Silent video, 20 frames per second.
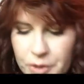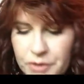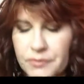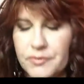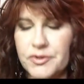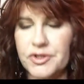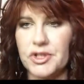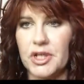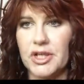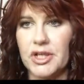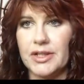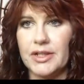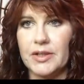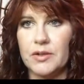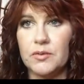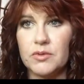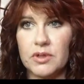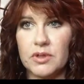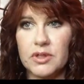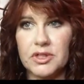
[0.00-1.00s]
have
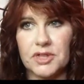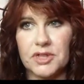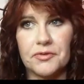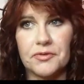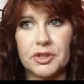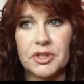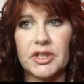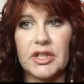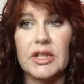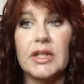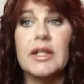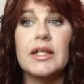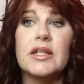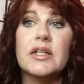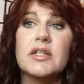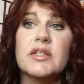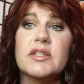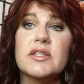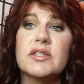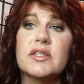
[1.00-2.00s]
done differently
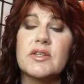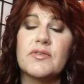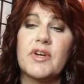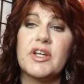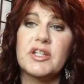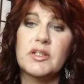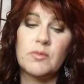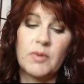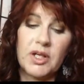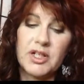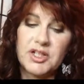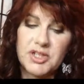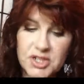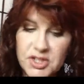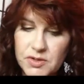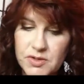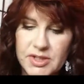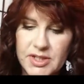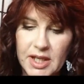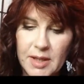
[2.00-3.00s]
is, if I didn't want to just
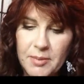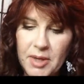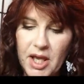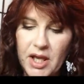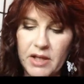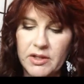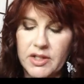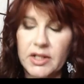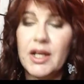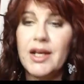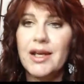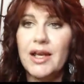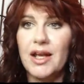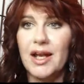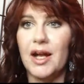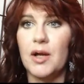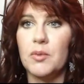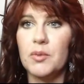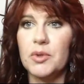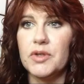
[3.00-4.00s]
use that palette,
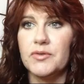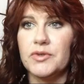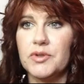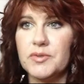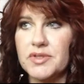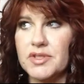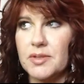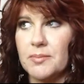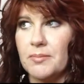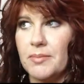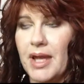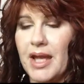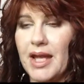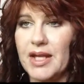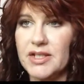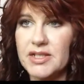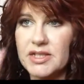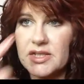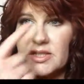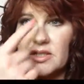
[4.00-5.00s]
I would have used a
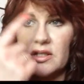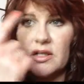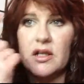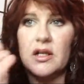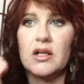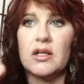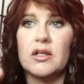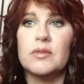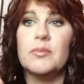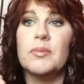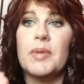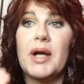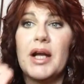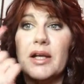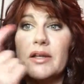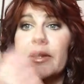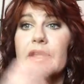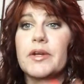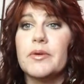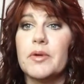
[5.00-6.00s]
matte
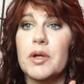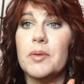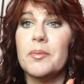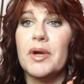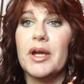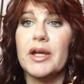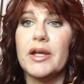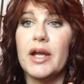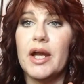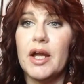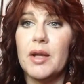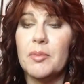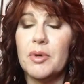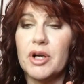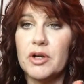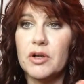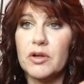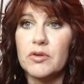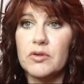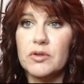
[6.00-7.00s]
highlight around my
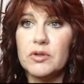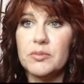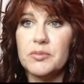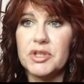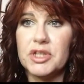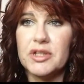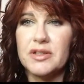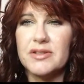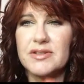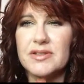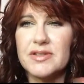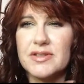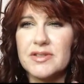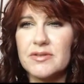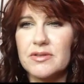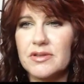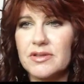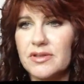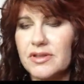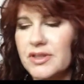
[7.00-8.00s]
eyebrow, because,
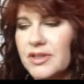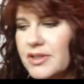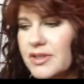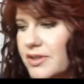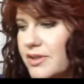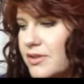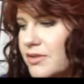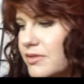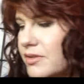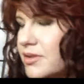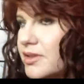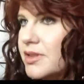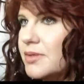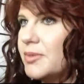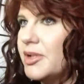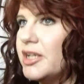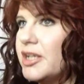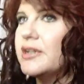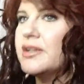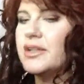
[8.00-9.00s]
you know, come
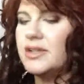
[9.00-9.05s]
on,